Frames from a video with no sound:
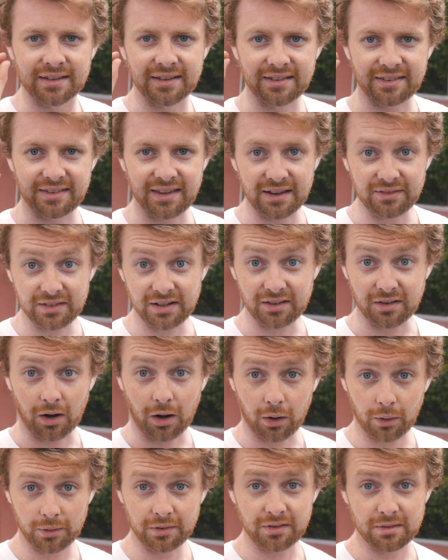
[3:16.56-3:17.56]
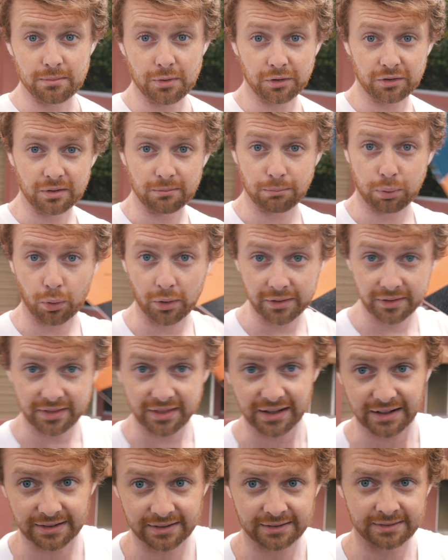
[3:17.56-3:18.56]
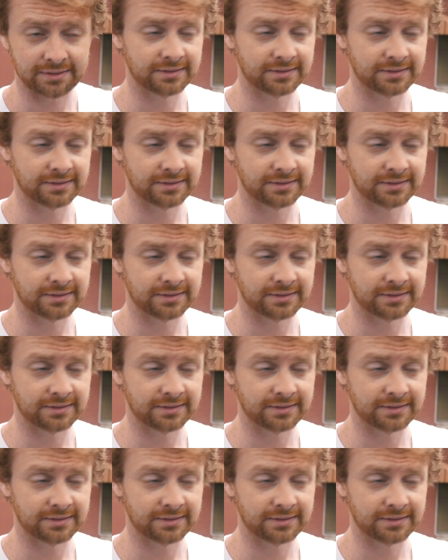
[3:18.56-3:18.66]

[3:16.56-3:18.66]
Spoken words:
because safety's always the most important thing.